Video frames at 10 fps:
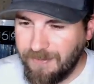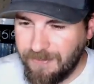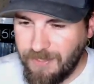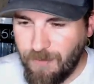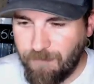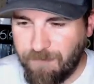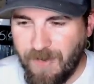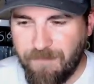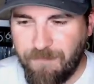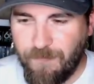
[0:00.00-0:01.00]
No,
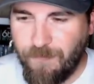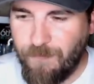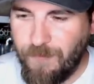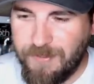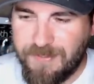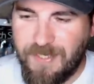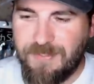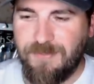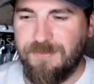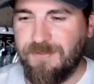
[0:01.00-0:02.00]
5-4-1 is not
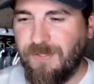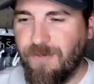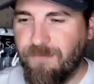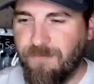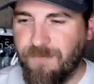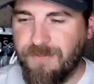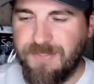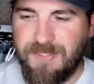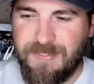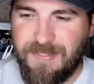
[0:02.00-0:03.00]
too slow for a
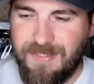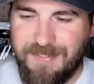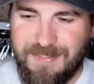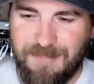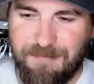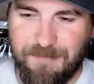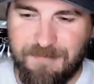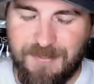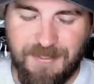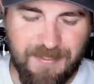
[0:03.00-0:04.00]
C10 and
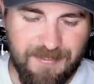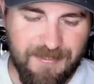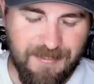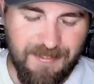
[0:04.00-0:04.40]
C15.